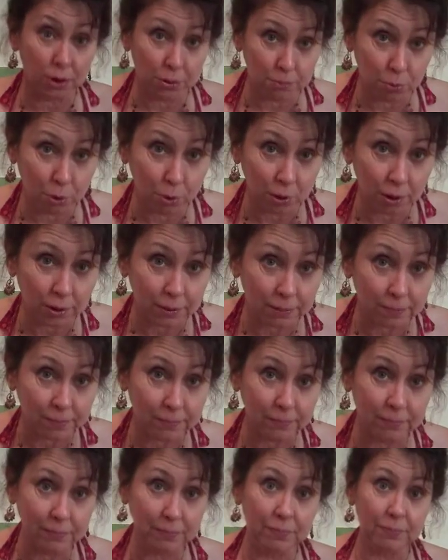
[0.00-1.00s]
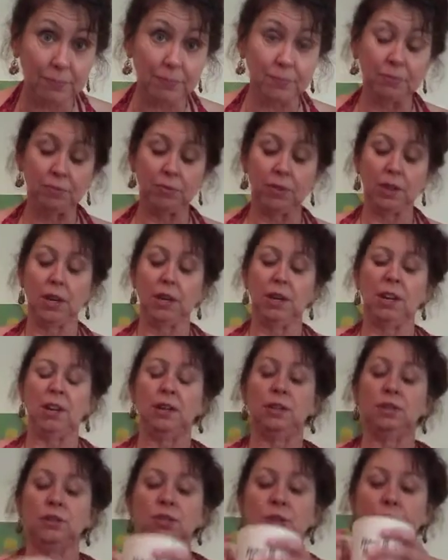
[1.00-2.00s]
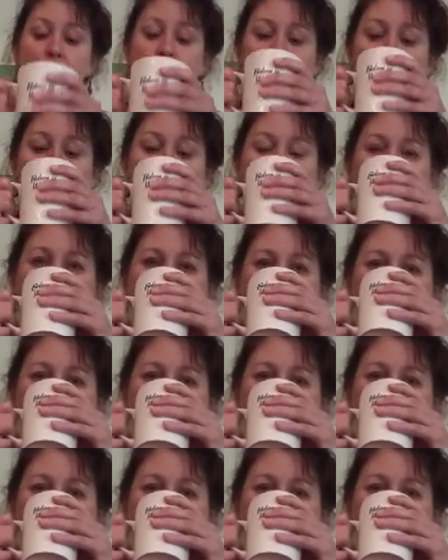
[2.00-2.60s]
and more. So